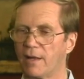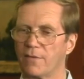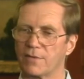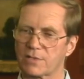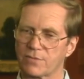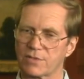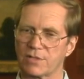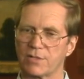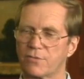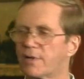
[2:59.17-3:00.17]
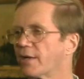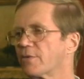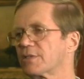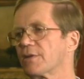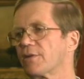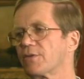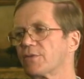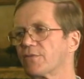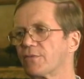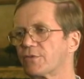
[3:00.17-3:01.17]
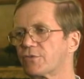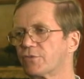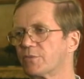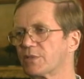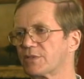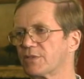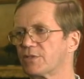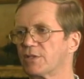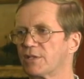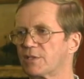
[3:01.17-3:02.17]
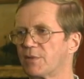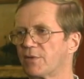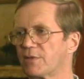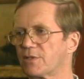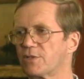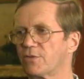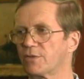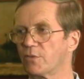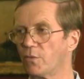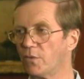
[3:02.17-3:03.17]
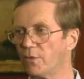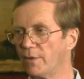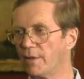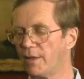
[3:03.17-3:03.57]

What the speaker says: And this was a direct result of the traumas that she had experienced during the war.